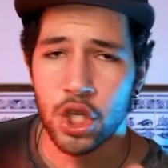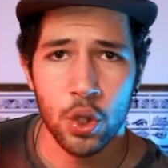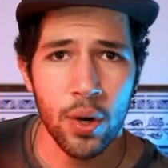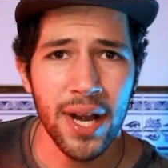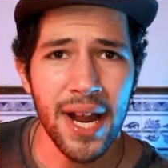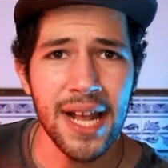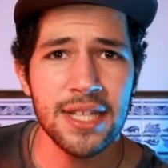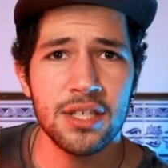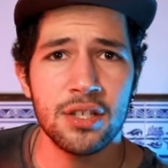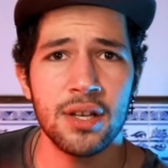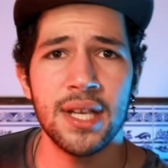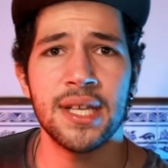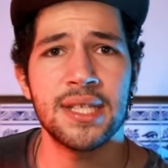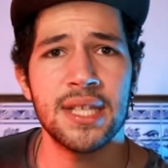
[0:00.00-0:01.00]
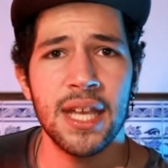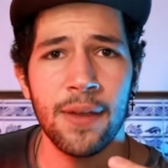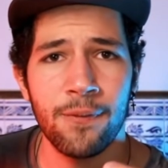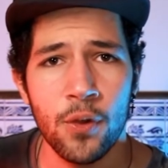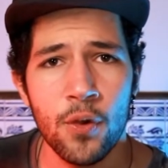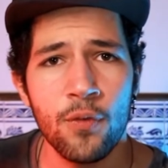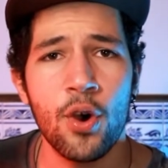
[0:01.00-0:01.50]
short answer is,
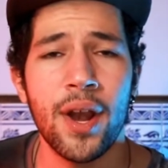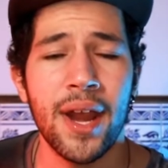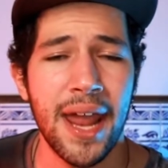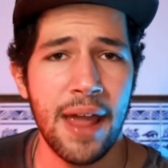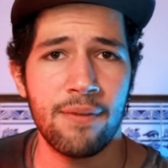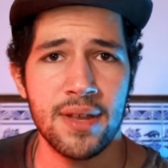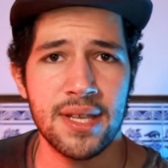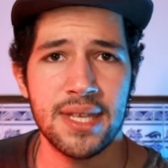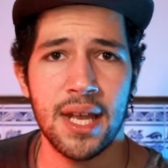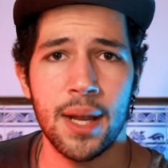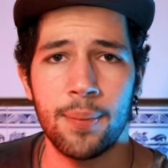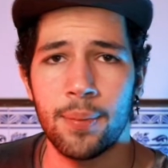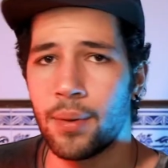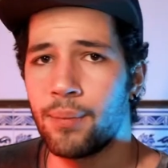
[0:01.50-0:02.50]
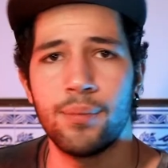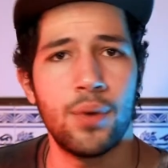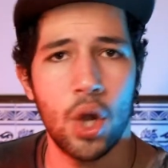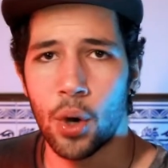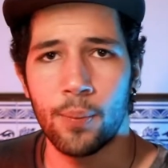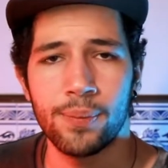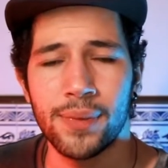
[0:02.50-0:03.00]
if you've got a heavy setup,
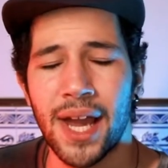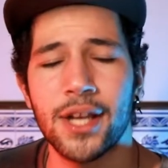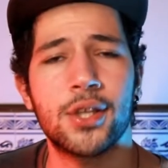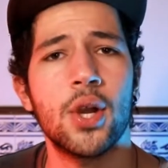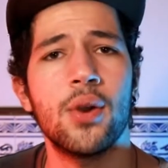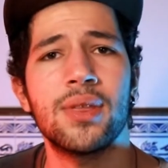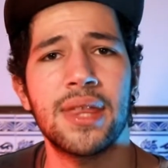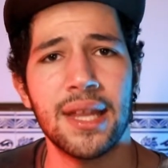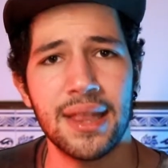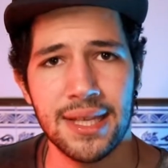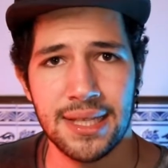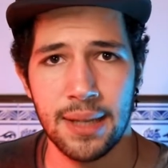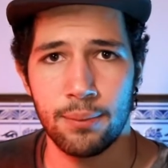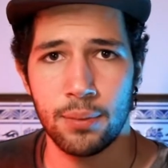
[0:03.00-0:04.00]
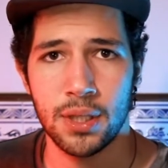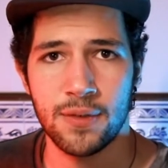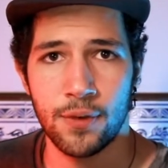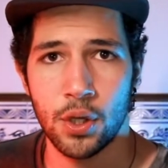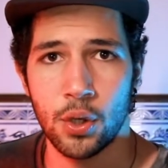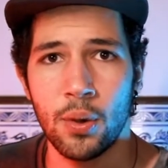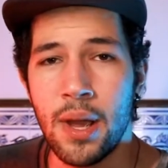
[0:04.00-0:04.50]
no. I don't think this gimbal is
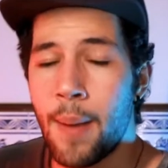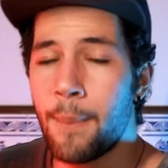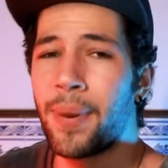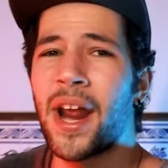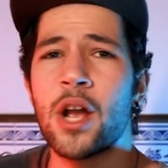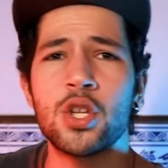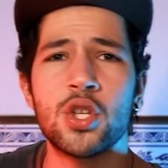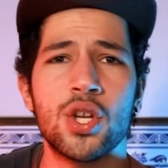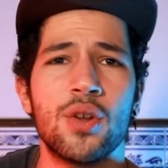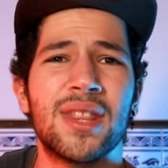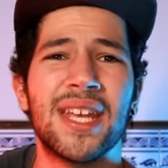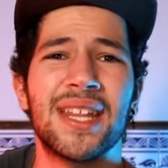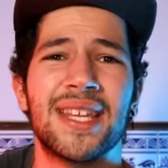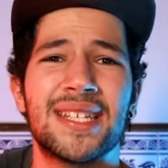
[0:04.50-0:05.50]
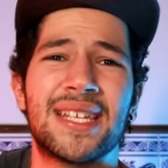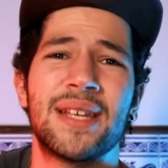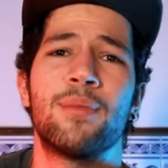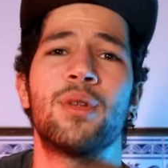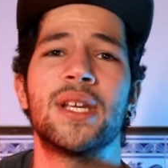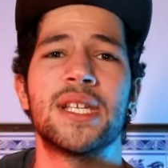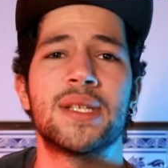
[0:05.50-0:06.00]
for you. But I also don't think this
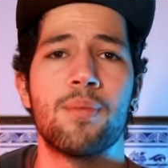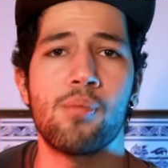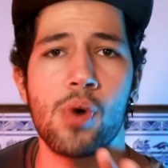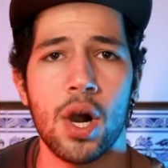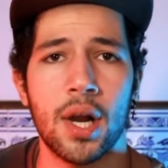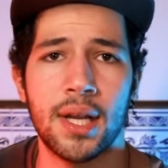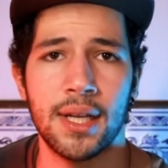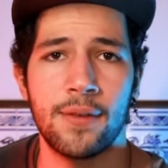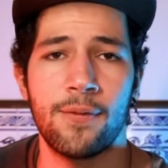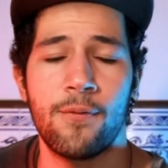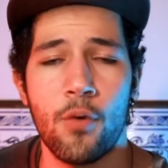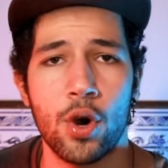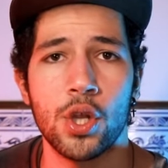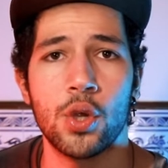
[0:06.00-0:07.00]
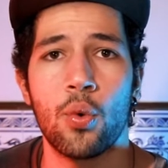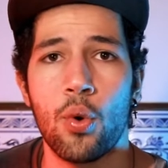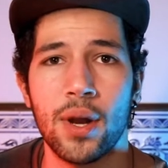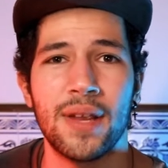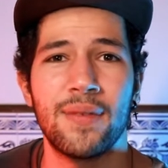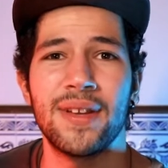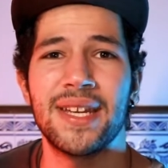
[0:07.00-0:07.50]
gimbal is marketed for you or
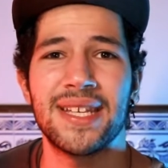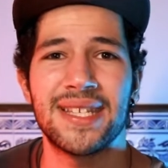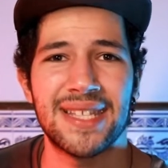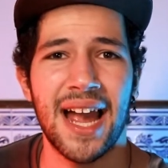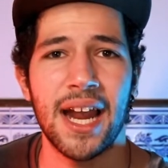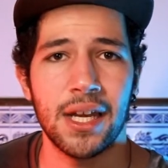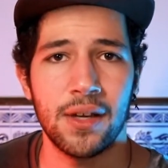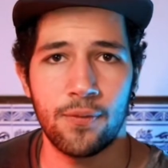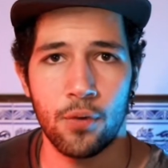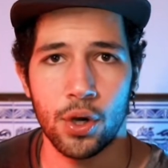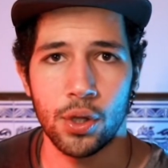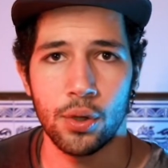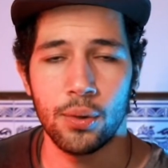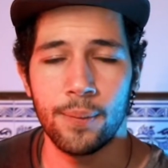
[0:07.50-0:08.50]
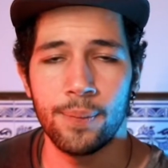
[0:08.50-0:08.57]
even designed for you.